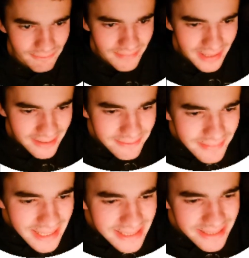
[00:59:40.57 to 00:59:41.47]
Oh
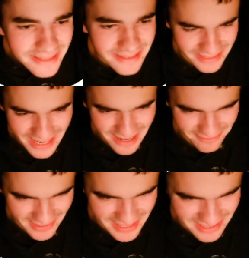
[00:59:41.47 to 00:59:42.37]
my god, yeah,
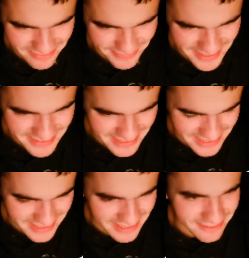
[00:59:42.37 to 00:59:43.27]
funny as Modi and
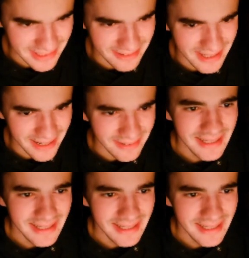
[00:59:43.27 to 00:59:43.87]
stuff as well,